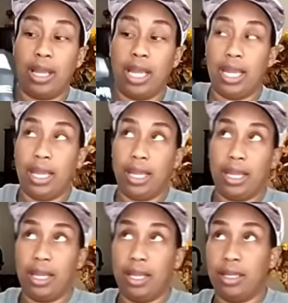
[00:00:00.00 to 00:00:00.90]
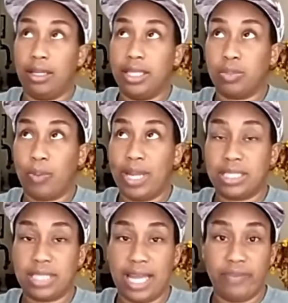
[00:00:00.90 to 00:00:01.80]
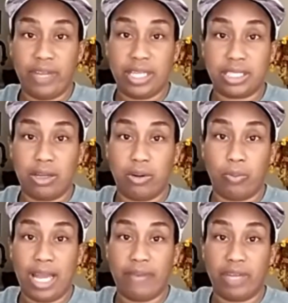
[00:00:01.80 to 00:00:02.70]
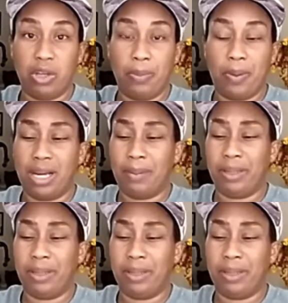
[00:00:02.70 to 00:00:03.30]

And this week's save insert, we have a coupon.